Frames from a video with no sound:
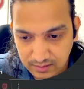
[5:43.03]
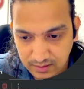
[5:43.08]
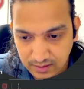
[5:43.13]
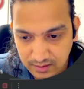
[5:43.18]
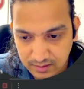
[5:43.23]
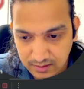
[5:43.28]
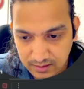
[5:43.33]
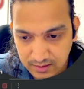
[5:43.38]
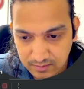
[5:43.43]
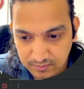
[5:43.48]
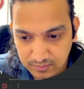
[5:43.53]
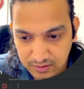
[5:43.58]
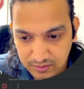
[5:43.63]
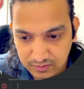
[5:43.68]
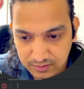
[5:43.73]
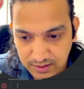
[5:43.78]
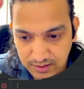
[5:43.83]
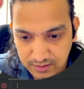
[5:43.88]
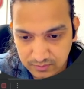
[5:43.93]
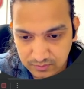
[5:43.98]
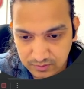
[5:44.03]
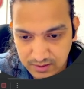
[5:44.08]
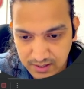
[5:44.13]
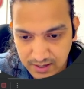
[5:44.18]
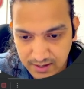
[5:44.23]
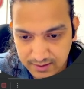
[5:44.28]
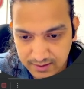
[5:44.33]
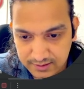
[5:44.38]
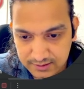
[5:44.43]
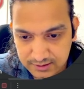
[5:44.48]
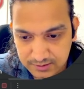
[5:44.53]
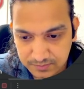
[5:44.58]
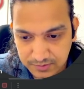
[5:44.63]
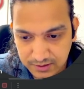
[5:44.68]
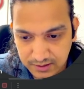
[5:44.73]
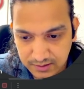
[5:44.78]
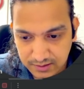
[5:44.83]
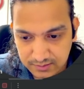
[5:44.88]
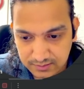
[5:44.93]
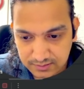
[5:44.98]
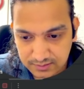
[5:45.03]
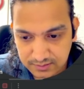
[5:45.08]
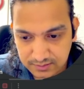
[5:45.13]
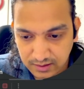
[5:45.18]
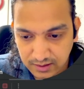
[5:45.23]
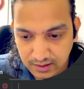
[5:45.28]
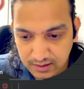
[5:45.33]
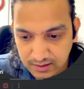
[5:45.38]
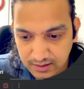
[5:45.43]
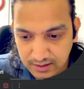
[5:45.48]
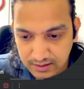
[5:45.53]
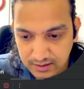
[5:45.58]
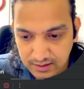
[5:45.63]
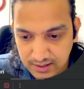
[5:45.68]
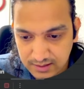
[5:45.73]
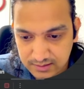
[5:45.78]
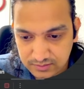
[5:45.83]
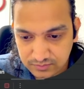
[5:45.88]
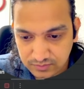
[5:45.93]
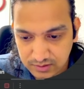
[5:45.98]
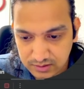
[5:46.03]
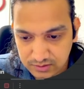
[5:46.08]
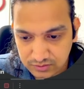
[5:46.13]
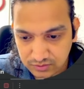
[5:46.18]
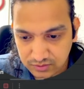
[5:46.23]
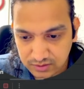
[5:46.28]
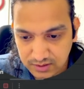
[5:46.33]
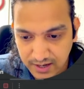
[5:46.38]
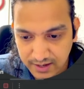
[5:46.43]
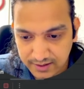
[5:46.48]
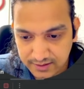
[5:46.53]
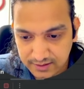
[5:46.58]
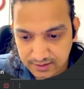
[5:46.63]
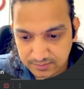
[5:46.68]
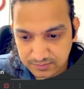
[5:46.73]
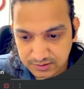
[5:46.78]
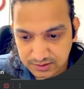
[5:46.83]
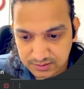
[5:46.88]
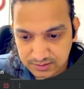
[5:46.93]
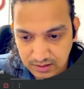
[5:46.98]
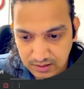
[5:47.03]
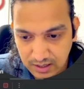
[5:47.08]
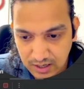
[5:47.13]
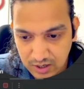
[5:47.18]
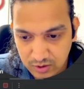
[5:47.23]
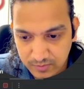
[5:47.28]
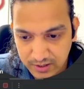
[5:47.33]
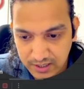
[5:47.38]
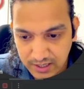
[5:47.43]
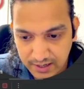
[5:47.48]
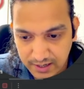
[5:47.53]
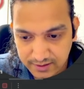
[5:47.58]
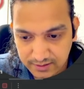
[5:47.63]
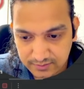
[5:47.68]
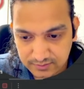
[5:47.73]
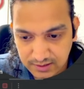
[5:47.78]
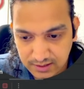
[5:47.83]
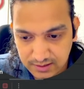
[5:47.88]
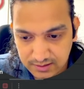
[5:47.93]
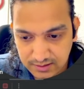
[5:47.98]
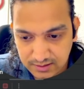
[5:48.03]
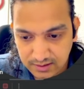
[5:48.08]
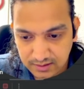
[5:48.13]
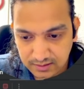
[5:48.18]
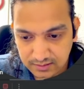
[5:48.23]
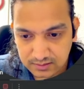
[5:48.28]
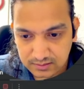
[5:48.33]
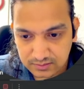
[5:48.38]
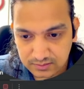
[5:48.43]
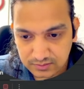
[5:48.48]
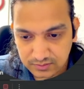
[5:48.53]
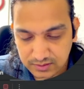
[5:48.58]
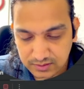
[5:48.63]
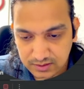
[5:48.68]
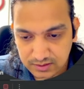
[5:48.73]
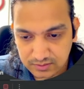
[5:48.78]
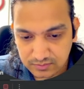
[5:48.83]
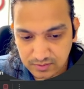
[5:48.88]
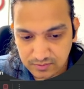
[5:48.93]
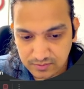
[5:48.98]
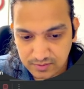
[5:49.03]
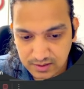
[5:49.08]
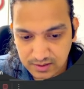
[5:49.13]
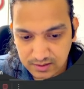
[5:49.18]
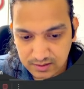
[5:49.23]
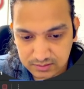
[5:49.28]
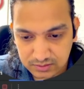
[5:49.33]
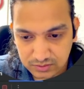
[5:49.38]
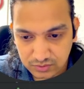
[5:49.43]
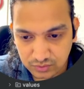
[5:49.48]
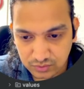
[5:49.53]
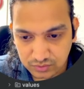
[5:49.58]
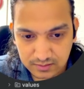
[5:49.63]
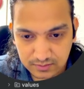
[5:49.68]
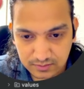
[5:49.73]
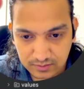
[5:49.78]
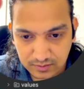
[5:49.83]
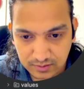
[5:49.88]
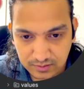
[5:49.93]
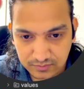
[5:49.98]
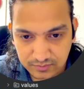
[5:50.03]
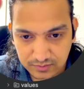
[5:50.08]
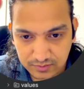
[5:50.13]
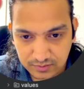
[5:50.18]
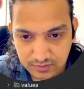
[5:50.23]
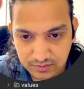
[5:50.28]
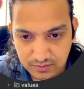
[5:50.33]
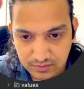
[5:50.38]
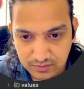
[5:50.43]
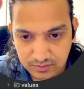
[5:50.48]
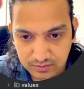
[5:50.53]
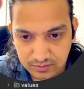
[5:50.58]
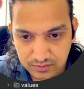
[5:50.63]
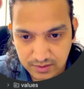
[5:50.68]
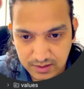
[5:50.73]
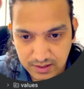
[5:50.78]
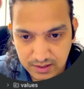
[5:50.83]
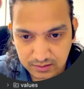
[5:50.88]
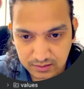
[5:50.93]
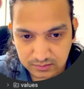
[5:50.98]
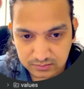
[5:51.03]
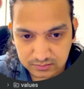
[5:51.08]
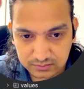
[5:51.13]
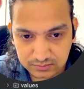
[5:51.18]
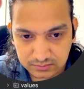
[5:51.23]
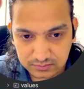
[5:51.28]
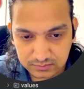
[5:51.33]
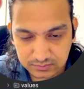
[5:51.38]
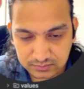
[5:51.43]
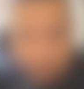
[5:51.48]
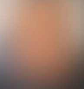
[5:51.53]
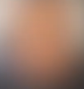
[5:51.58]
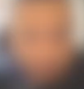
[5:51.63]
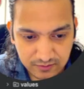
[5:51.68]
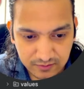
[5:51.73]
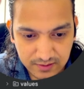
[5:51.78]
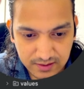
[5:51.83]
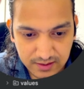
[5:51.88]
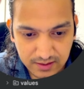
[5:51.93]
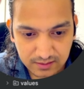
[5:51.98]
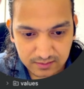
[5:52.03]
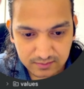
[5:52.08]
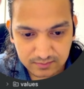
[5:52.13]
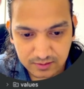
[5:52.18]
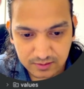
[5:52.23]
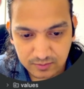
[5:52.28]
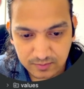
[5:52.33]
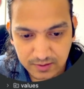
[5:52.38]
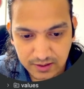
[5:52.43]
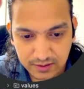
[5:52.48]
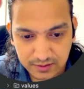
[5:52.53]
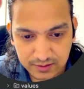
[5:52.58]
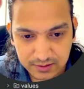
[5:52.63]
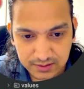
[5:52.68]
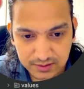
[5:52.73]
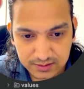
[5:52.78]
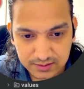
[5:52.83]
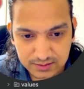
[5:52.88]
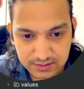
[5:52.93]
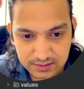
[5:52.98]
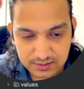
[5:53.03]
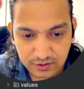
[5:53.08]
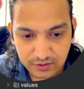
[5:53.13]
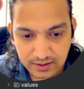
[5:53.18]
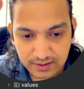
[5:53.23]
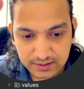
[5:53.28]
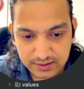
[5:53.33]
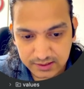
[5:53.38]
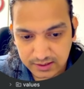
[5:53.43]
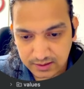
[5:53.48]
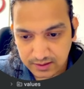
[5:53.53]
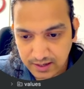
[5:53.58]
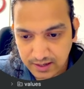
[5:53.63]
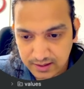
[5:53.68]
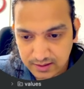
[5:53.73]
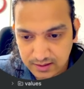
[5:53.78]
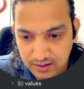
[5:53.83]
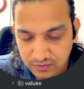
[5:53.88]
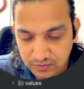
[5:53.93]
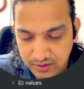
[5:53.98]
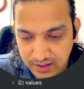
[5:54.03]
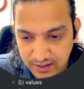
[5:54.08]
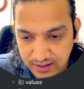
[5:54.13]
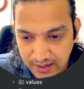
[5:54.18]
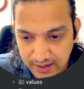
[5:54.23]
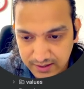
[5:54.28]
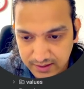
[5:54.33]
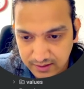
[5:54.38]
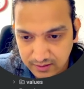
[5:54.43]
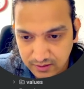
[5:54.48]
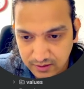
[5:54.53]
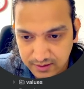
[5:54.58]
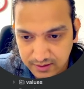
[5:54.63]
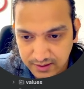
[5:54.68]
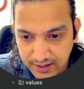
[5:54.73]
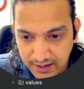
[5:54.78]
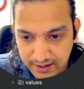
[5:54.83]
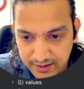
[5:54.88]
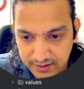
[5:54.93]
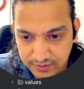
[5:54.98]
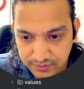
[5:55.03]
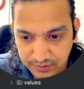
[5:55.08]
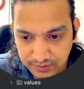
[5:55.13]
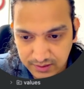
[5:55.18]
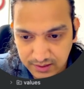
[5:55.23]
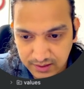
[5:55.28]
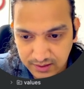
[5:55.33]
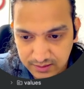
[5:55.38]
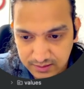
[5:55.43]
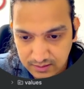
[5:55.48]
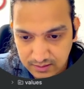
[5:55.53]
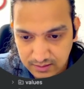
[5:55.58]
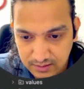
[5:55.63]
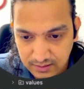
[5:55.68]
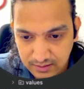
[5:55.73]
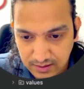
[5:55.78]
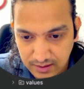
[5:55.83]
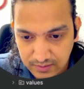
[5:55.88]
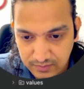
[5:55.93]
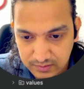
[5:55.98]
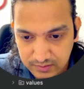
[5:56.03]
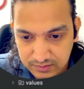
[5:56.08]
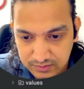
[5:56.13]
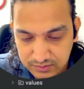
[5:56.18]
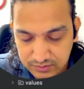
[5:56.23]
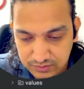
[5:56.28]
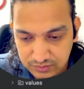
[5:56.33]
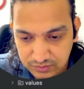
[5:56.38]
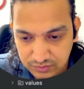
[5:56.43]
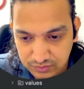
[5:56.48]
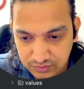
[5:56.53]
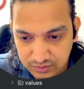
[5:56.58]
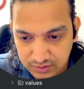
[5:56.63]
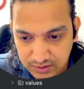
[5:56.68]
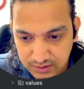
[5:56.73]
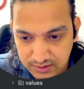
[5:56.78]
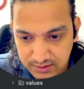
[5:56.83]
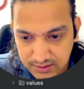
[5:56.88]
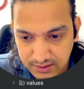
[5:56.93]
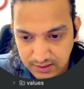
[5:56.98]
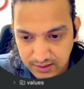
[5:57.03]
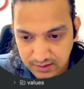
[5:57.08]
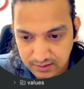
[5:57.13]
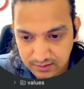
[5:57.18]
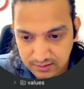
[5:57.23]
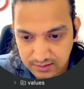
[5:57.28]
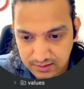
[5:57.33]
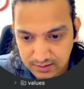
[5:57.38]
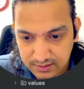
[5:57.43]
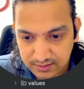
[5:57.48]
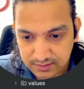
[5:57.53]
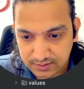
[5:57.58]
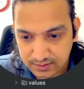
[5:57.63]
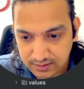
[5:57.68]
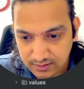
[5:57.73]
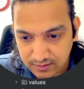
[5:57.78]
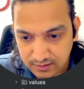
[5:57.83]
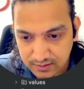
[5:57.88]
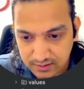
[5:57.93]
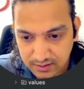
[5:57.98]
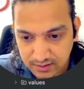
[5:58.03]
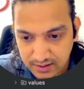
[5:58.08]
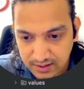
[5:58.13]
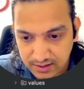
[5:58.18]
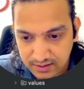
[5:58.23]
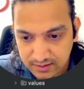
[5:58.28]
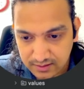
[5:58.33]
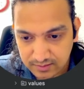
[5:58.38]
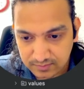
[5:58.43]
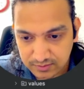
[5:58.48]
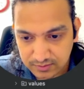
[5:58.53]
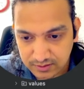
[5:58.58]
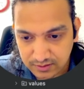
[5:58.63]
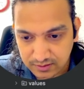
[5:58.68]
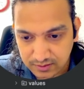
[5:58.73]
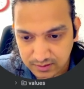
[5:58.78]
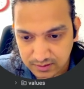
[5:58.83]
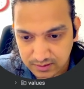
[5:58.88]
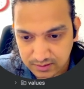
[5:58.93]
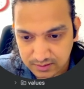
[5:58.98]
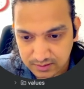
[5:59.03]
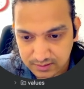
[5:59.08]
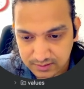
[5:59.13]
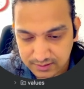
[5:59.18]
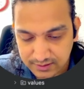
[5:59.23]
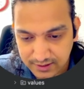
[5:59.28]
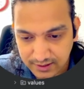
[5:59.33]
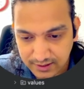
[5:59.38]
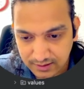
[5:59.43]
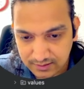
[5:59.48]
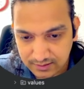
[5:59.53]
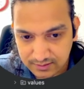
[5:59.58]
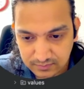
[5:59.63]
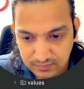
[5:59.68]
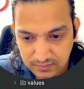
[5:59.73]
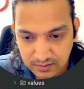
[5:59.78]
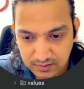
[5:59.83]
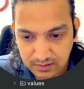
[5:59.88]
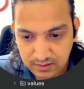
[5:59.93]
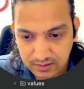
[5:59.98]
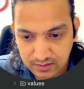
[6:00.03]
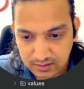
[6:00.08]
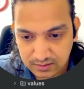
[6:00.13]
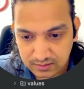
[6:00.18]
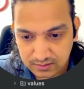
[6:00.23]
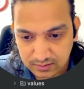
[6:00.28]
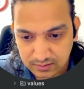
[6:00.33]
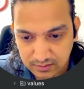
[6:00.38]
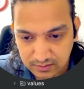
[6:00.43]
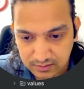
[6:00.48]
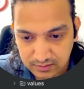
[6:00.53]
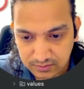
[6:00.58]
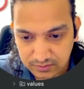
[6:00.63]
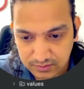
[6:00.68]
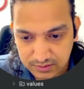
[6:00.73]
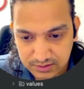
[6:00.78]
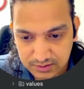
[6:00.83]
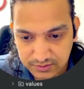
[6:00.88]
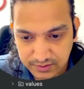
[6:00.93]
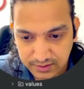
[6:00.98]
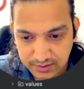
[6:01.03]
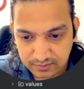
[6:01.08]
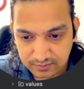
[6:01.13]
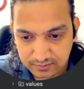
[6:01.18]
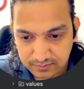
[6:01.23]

again below that we'll add a space, and at last we'll show the items, how many items are there. So in this way we'll show. So if you go now, profile, view my orders, you can see right now we are writing order I D only. Here I will show the date, let's say order item dot date dot toString